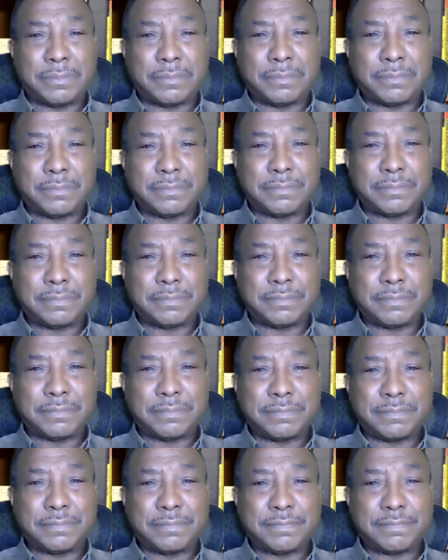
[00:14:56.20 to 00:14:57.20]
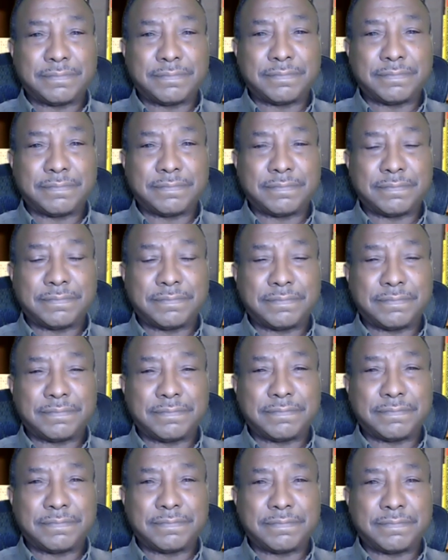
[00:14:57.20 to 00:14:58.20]

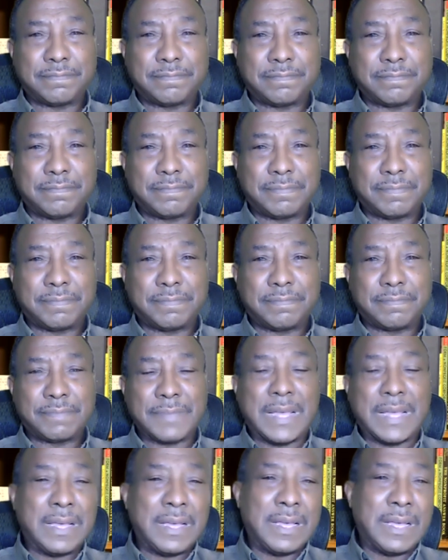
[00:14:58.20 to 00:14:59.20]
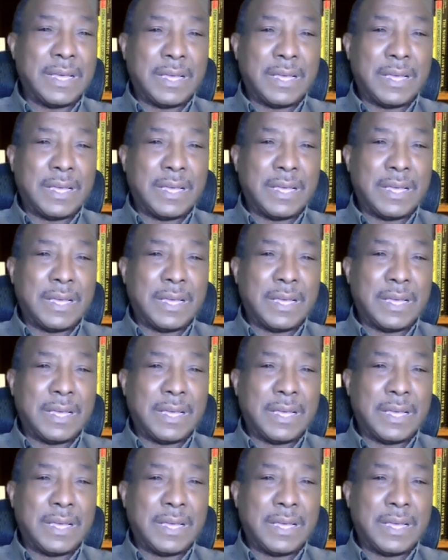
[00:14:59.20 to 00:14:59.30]
(no one is talking)